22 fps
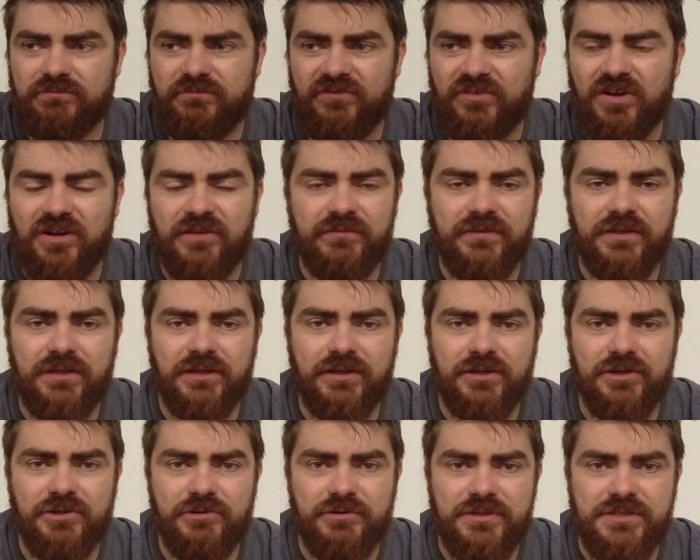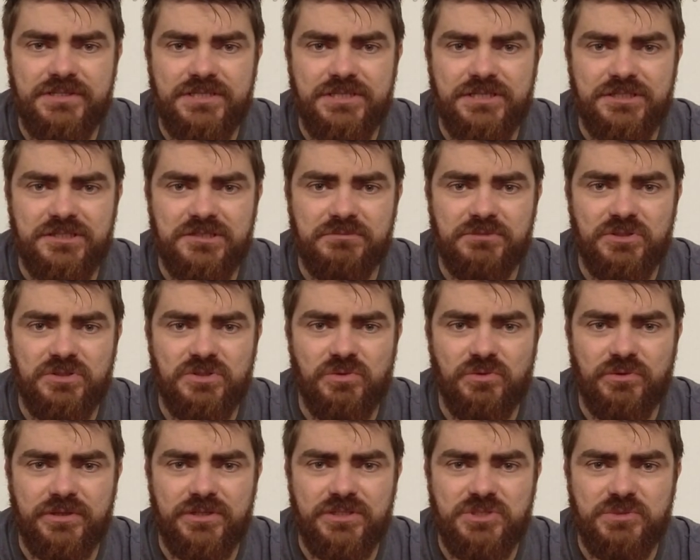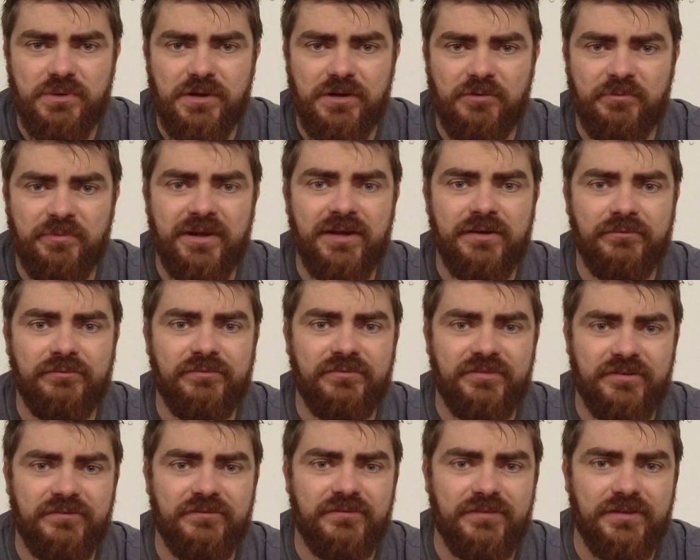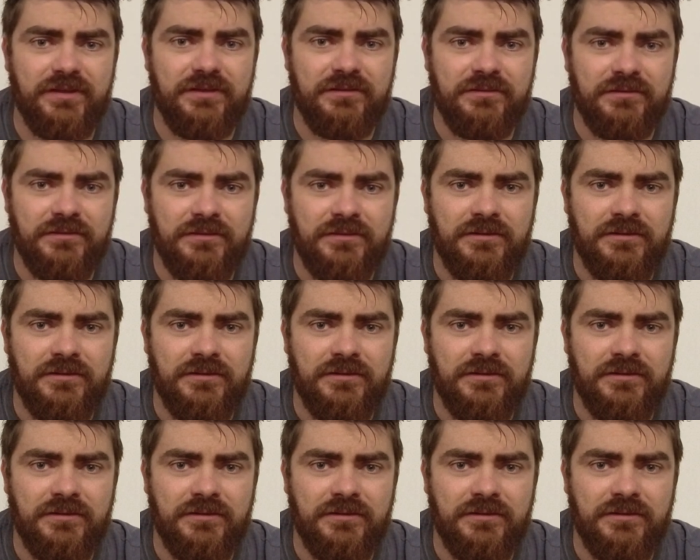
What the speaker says: 5 litre cooling system, you're talking £12.50